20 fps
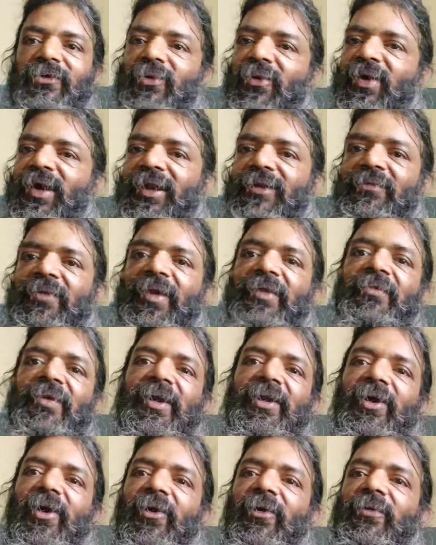So it will
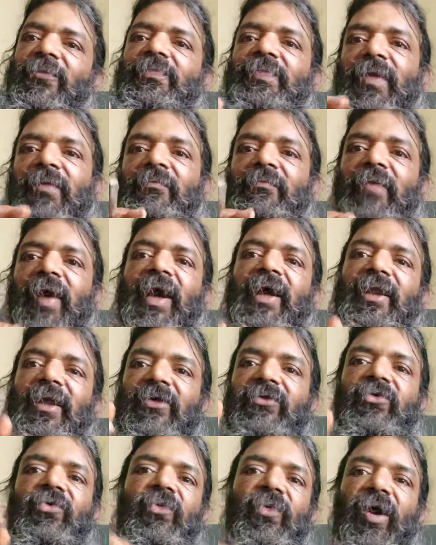be now
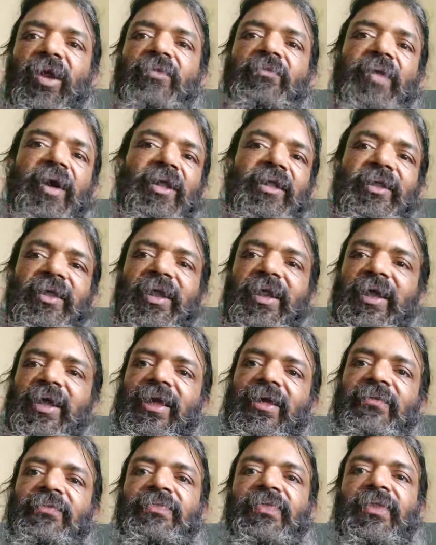minus 1 by
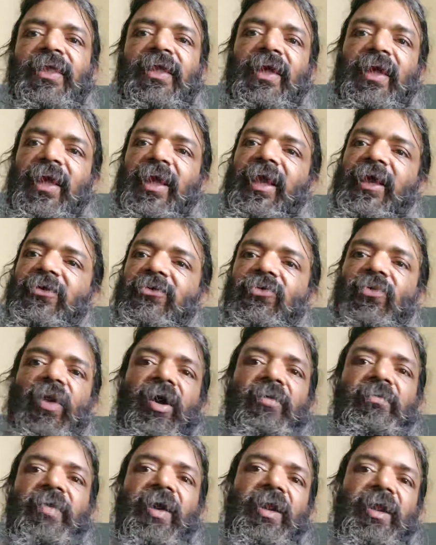3 a
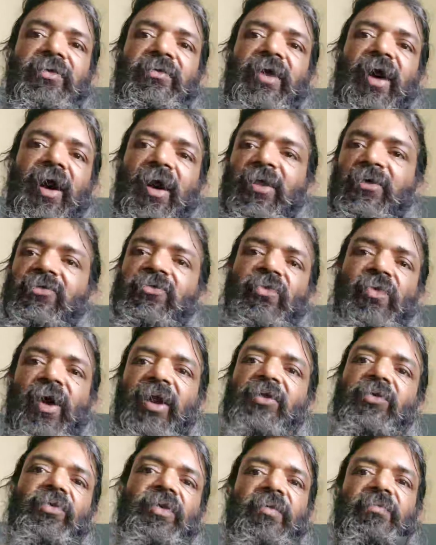square minus r
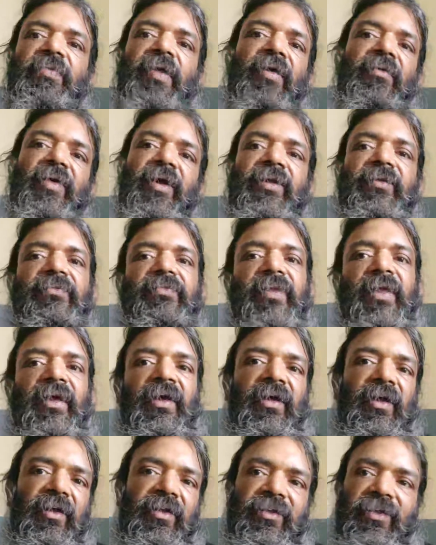square to the power
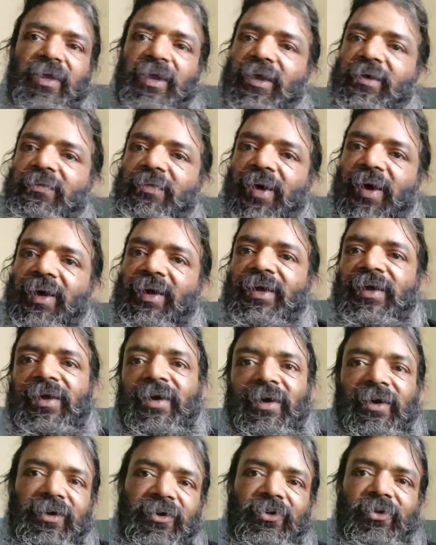3 by
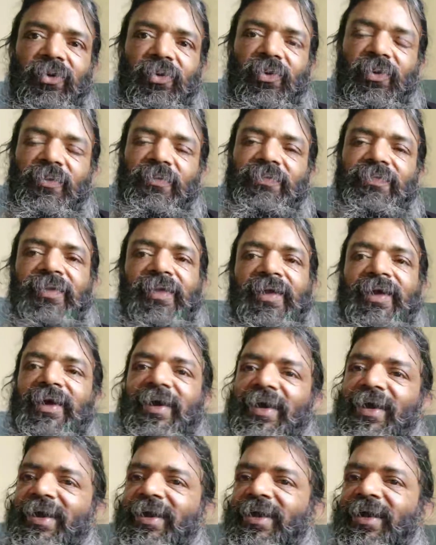2.
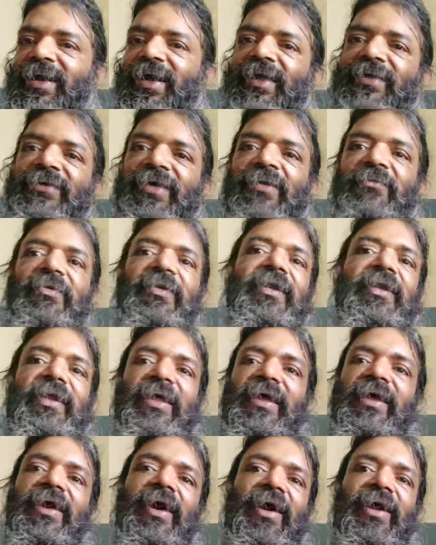Integration
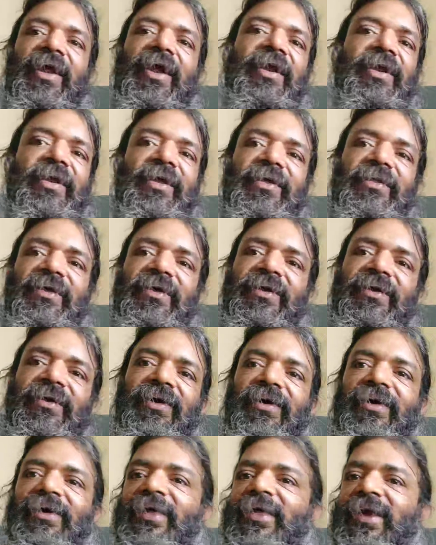with dr and d
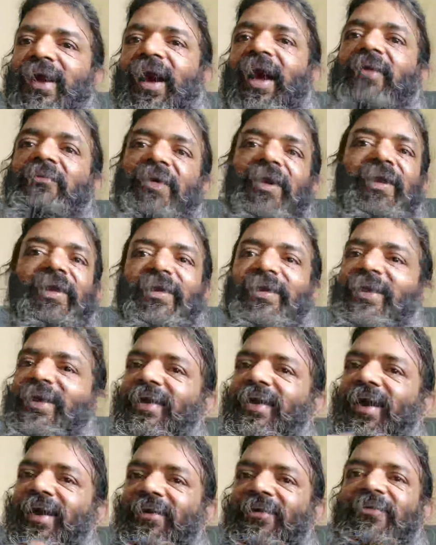theta. I mean
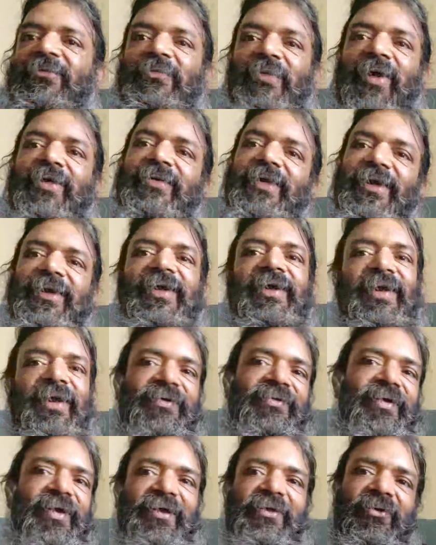dr first
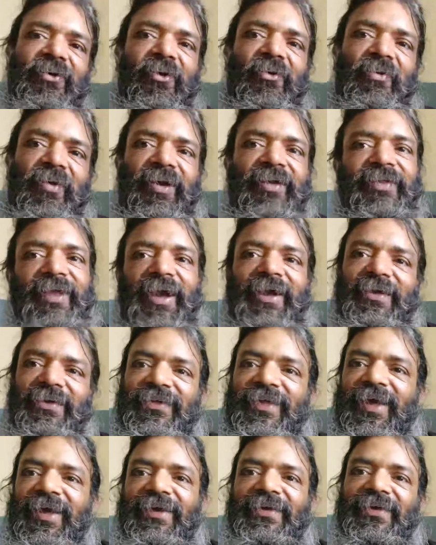integration is over. That
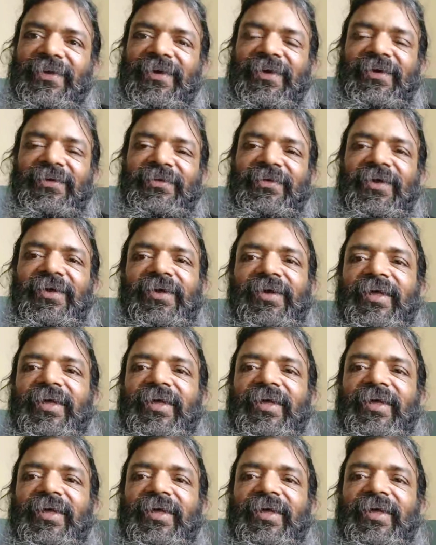is the integration.